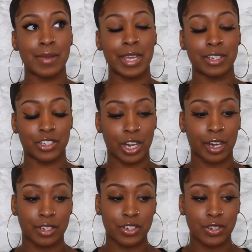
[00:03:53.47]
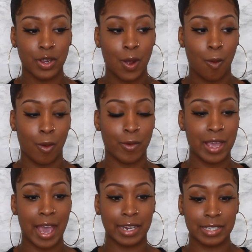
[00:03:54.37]
in church where we
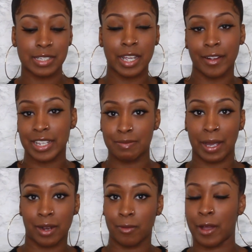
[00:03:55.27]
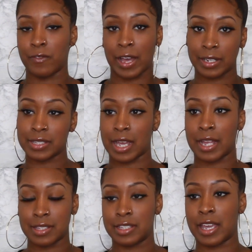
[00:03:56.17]
had a series back around
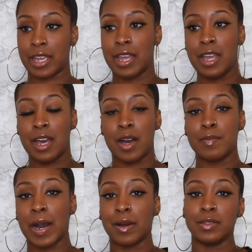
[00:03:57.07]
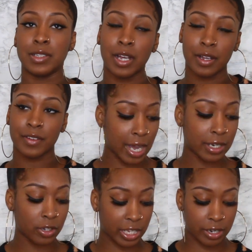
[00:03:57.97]
Valentine's Day about love,
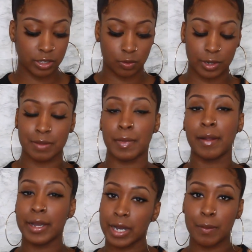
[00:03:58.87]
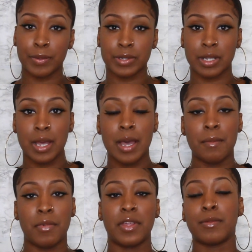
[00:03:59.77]
kind of geared towards married couples,
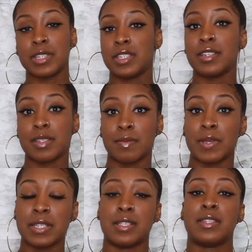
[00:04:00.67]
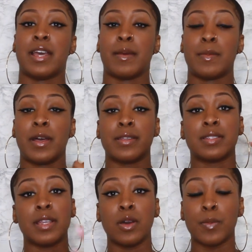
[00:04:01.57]
but there were still some pieces that us
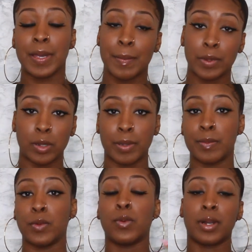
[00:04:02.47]
single people or people who